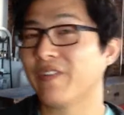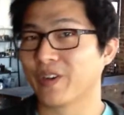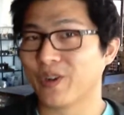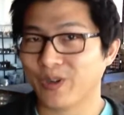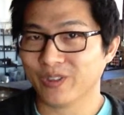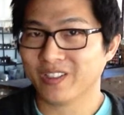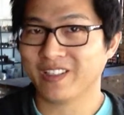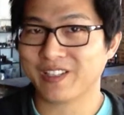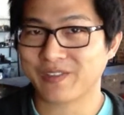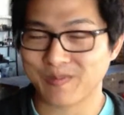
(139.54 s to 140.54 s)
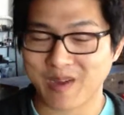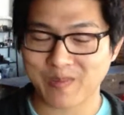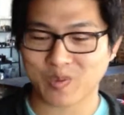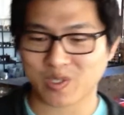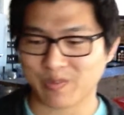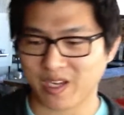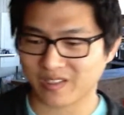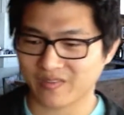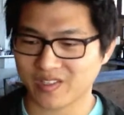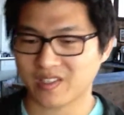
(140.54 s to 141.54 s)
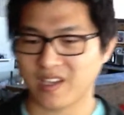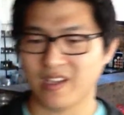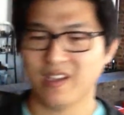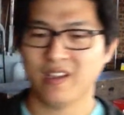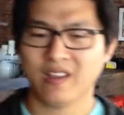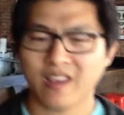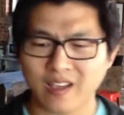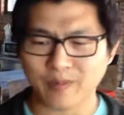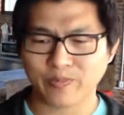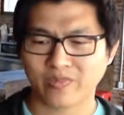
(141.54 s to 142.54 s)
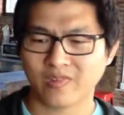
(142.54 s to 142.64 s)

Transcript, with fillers: difficult, at least from my perspective, to say, hey,